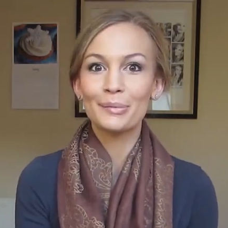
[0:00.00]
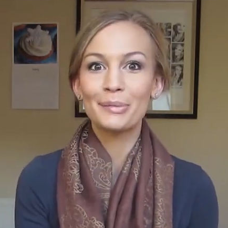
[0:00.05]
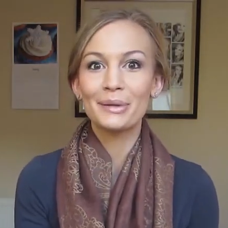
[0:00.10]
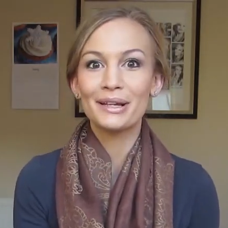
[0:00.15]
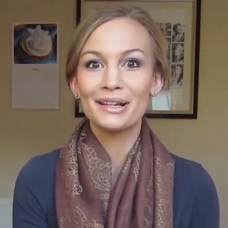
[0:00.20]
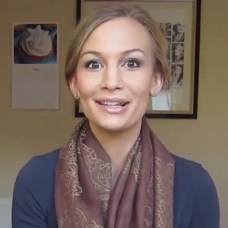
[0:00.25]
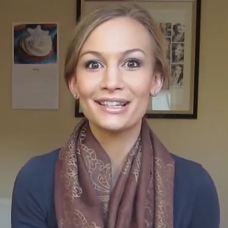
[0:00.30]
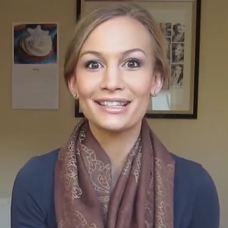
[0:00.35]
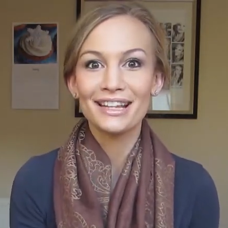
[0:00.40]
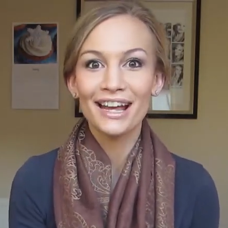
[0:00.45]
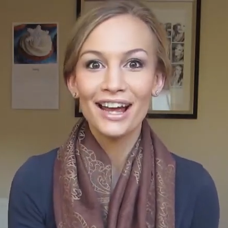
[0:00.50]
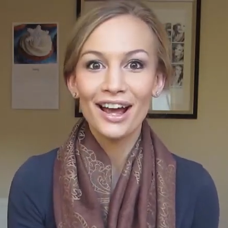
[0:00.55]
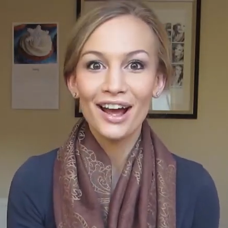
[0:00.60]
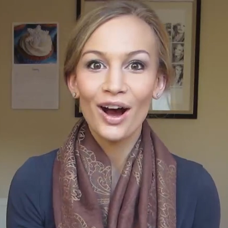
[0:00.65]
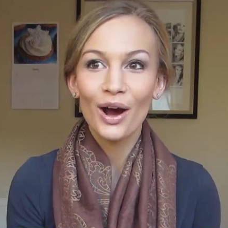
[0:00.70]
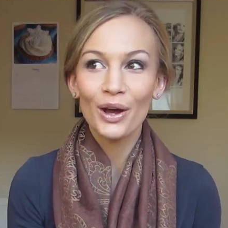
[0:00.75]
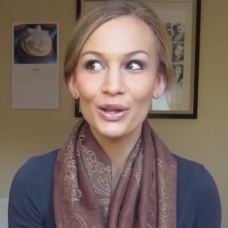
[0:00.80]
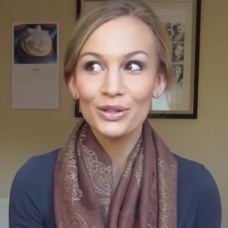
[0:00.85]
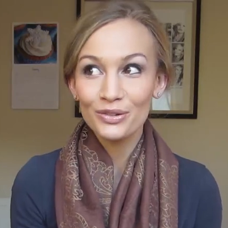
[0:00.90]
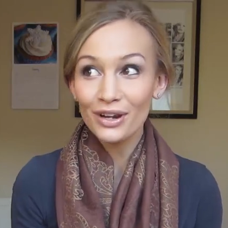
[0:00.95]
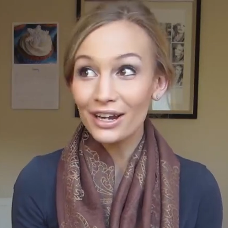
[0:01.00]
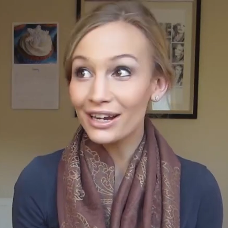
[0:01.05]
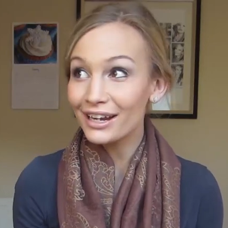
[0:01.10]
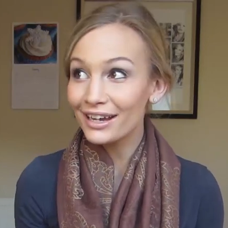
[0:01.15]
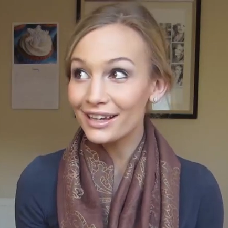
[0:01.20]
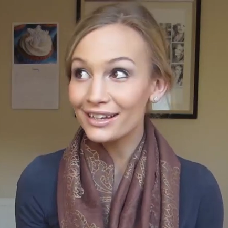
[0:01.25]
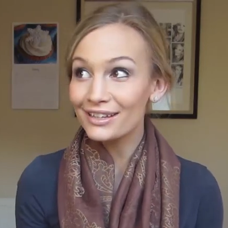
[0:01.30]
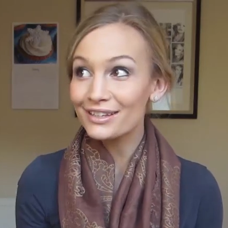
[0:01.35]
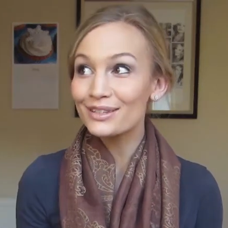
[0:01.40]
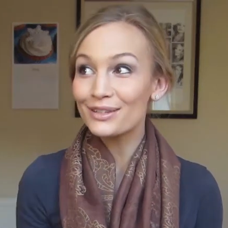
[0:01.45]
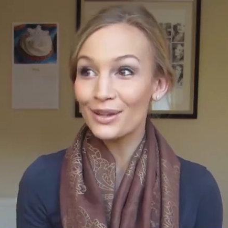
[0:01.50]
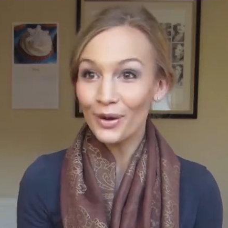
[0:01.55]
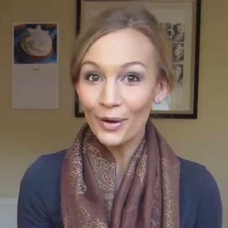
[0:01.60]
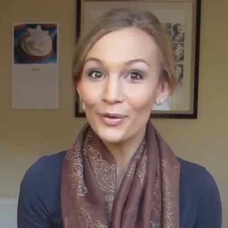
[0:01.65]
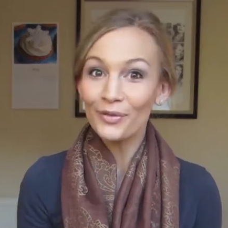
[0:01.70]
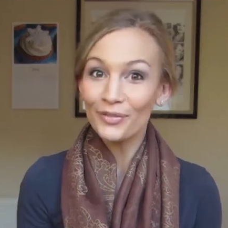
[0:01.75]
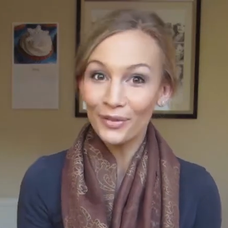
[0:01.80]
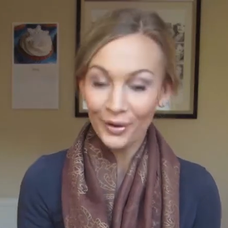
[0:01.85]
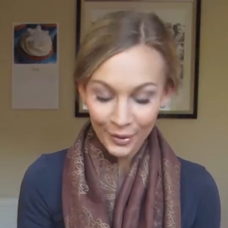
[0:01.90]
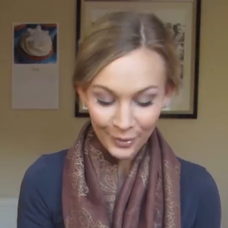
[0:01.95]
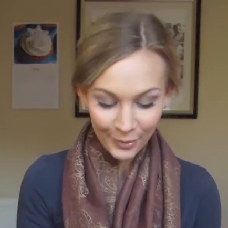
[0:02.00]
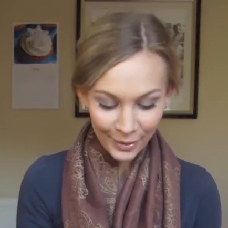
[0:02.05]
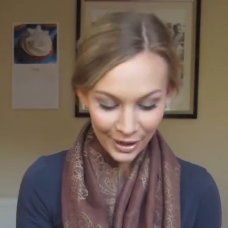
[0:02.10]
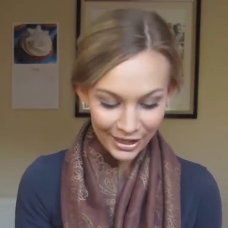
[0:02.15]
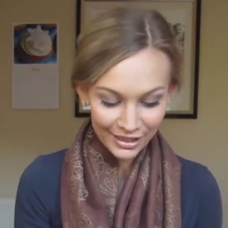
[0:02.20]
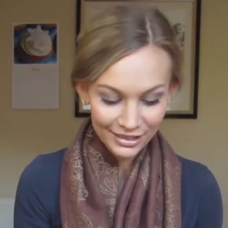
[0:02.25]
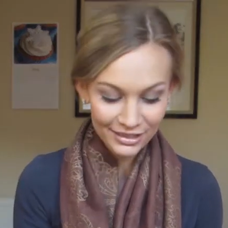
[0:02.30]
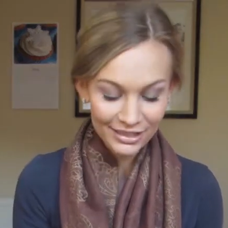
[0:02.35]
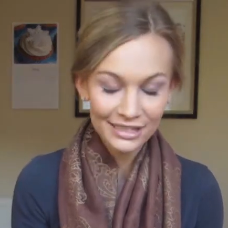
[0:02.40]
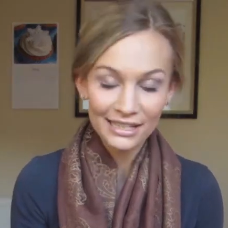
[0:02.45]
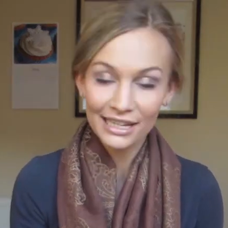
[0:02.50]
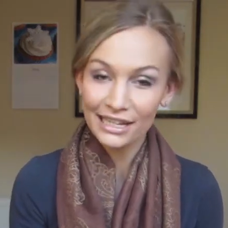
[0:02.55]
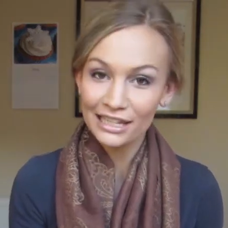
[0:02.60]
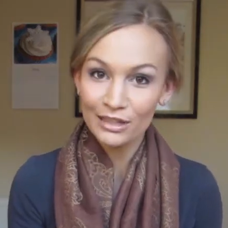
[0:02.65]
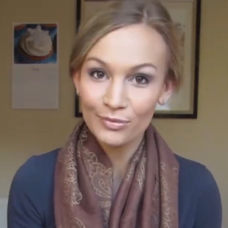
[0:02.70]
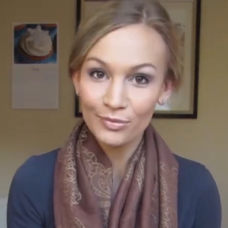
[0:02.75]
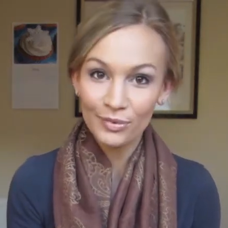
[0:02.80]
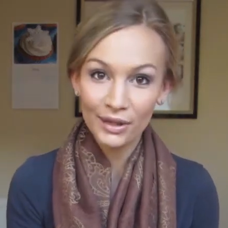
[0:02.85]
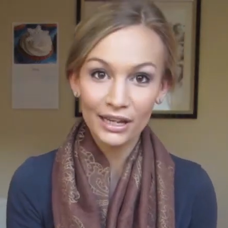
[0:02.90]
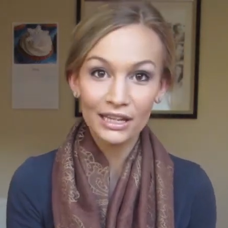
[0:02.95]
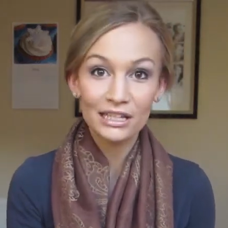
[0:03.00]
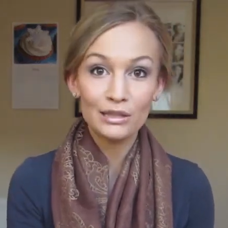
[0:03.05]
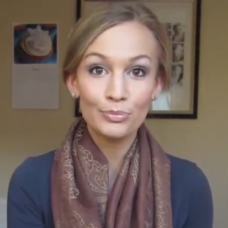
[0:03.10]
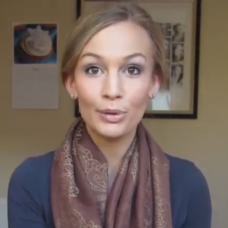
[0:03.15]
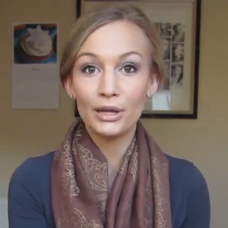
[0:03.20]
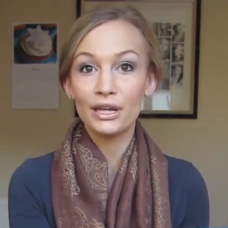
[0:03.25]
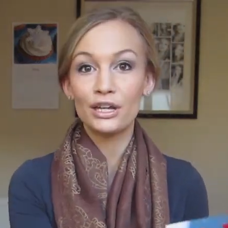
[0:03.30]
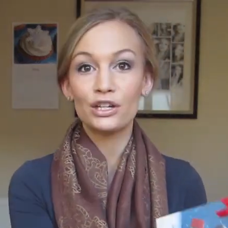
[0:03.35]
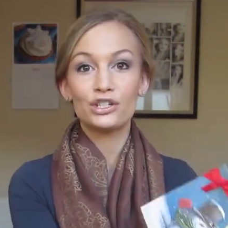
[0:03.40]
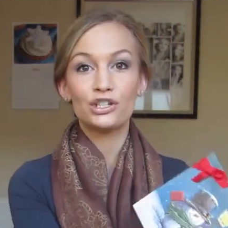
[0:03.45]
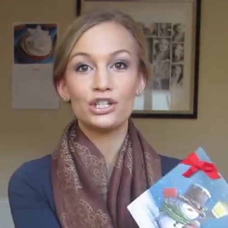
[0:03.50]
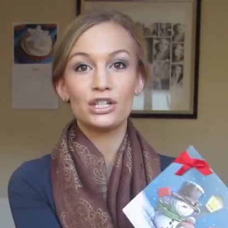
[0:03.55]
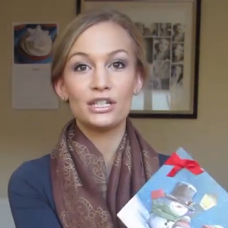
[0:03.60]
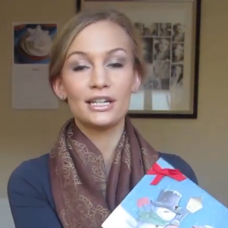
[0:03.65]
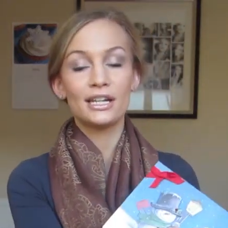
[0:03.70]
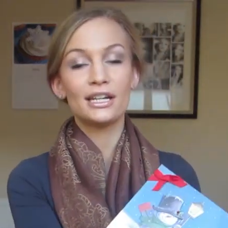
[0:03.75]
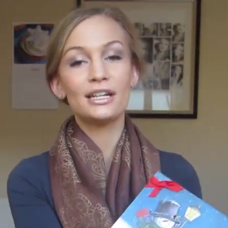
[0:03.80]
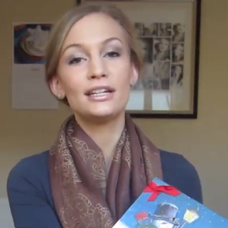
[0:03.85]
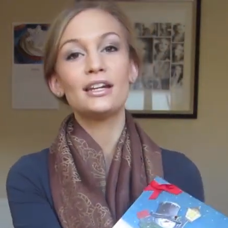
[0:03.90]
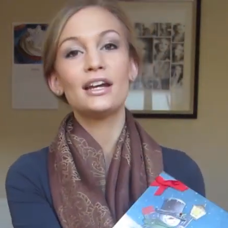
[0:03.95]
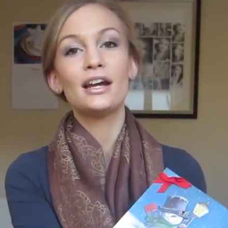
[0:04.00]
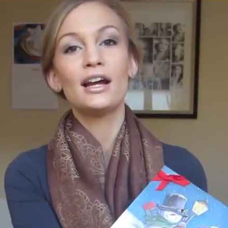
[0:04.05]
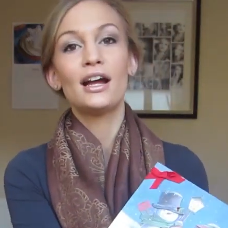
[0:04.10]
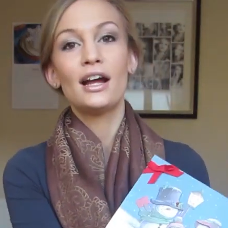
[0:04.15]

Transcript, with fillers: Because Australia is so far away and to send something as big as she did,